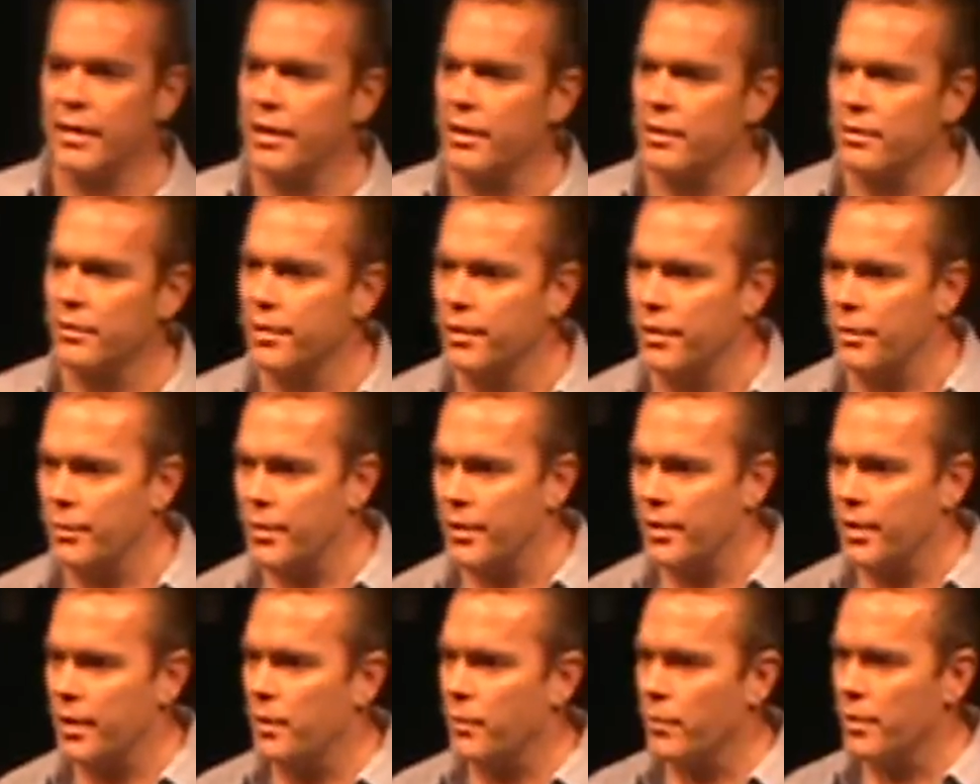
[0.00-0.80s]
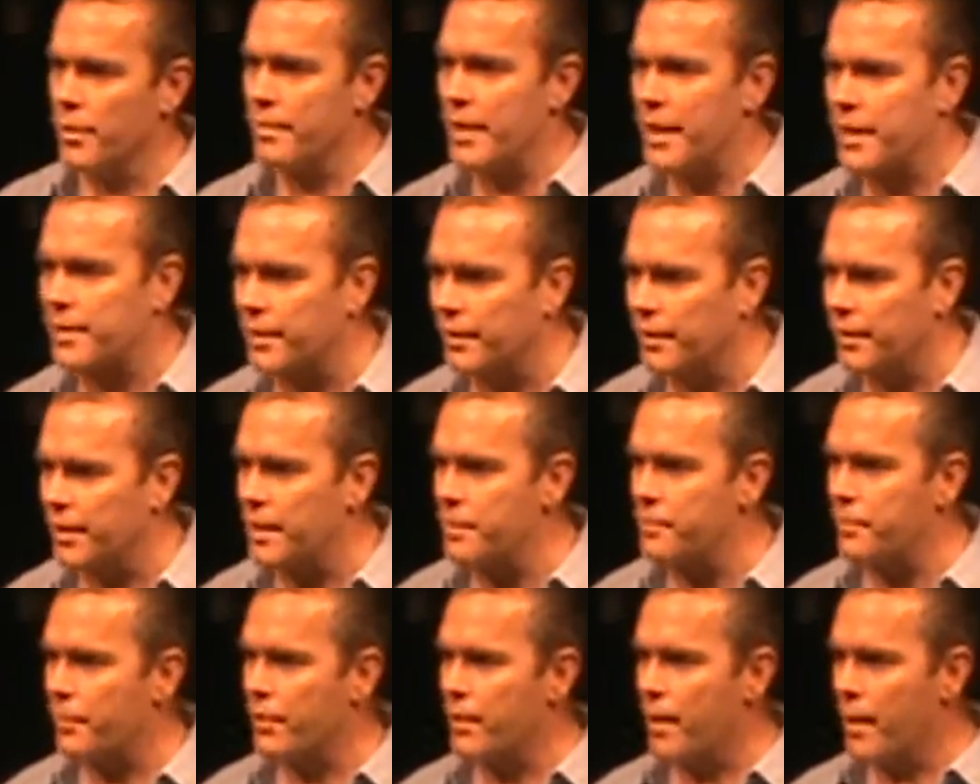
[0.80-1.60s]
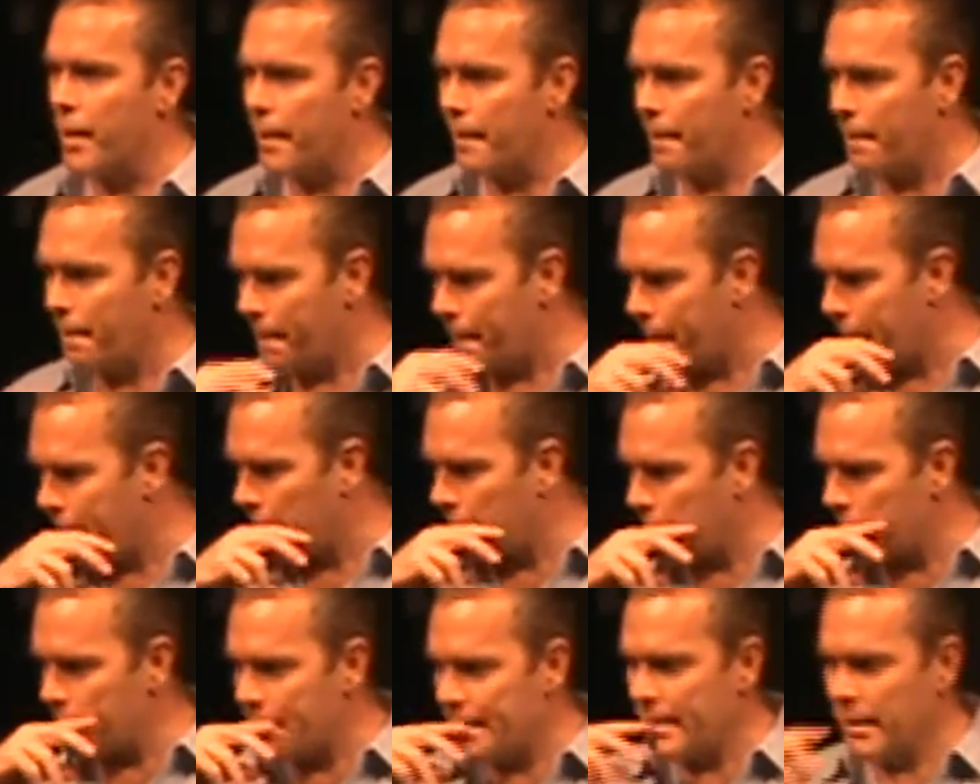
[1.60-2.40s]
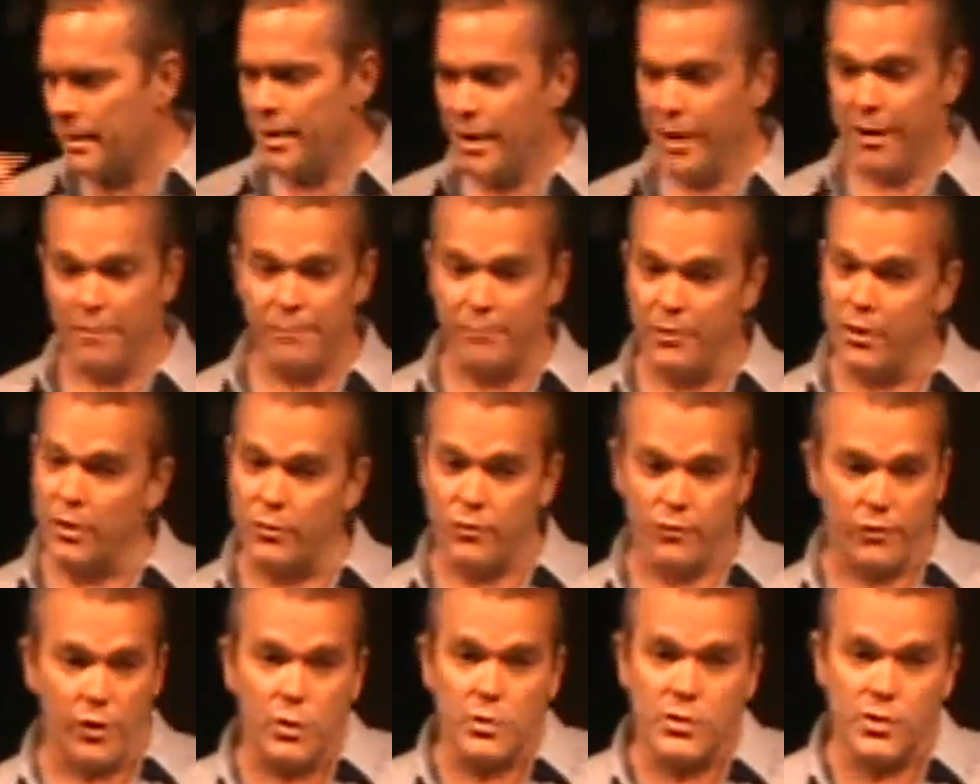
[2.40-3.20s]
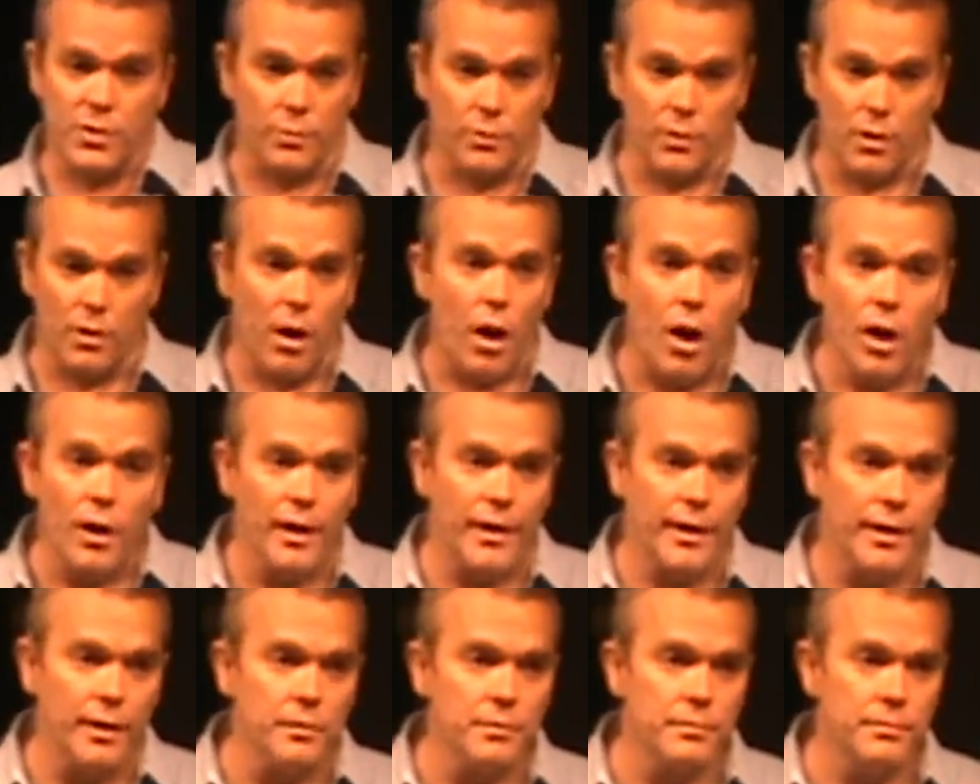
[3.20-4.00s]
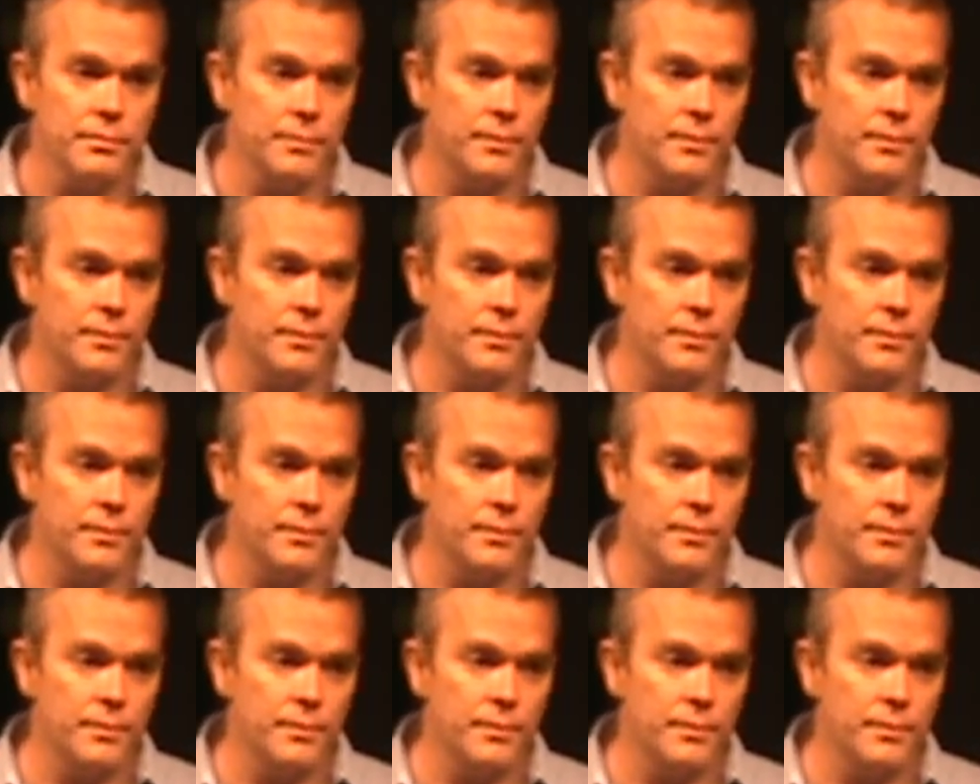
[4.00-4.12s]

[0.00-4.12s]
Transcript: They don't know whether they want to make the leap or not. He had big folks that were all in.